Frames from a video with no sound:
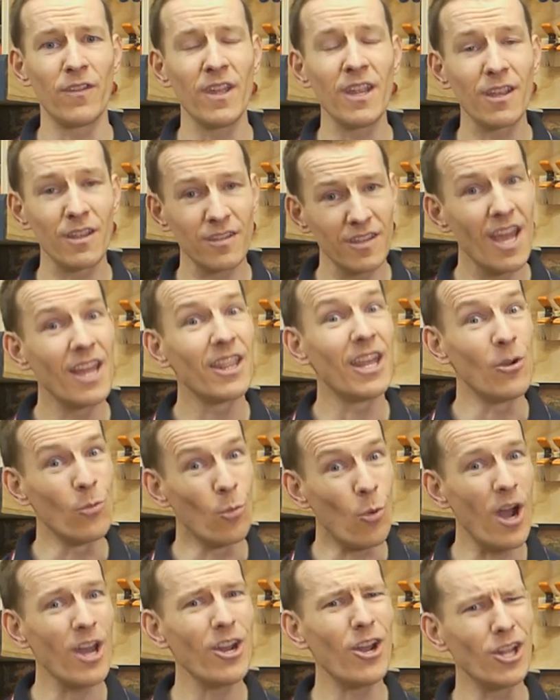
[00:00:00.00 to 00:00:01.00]
Fingers, then
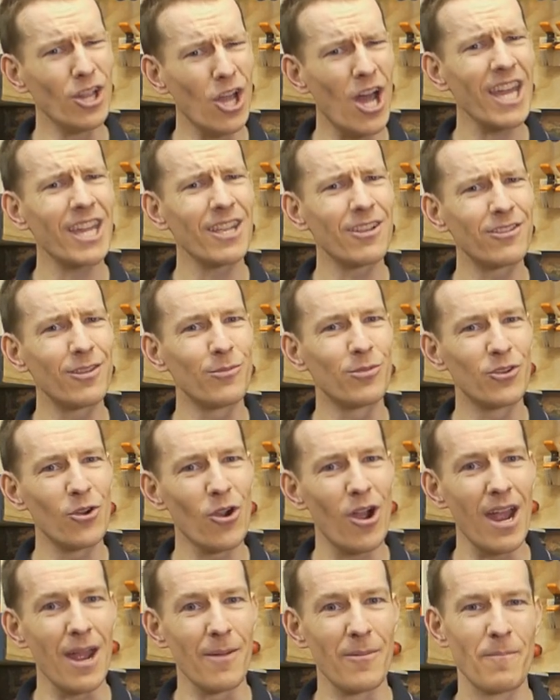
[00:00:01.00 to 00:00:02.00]
why not like and
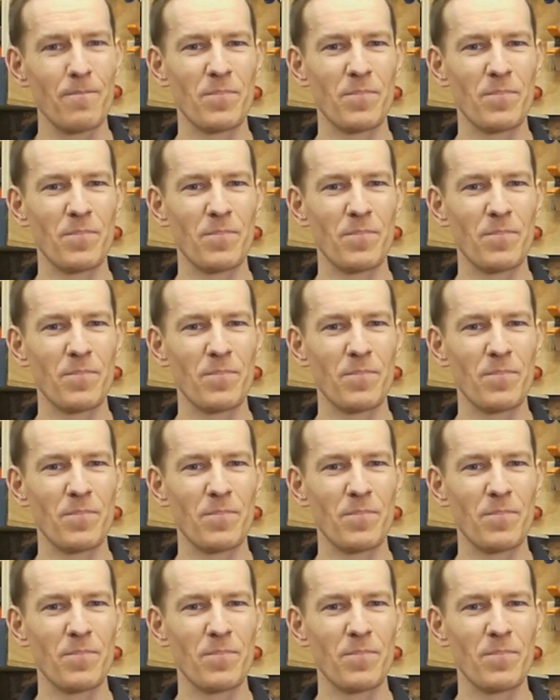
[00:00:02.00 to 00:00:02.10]
subscribe?